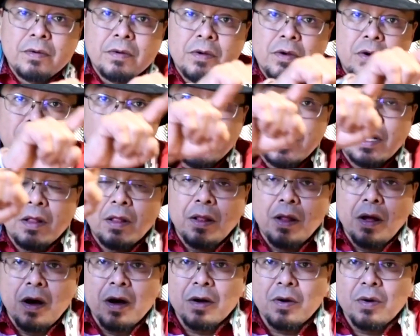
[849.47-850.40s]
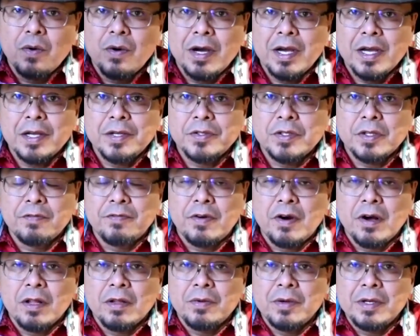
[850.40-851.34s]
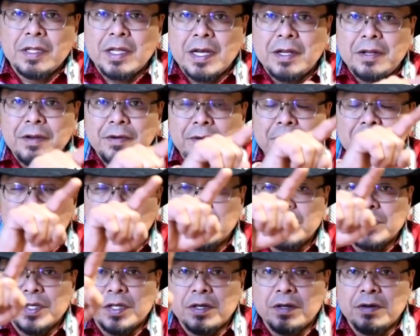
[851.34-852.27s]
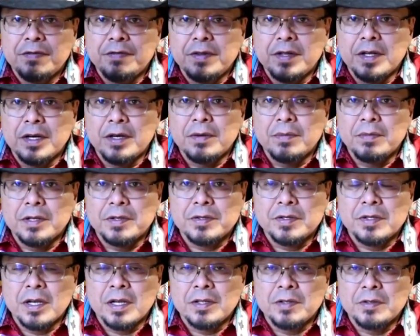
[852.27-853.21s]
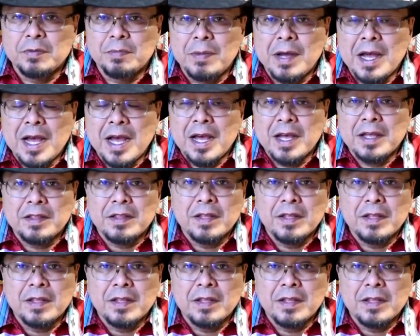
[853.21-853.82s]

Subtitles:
going clockwise and following that direction of the sun's path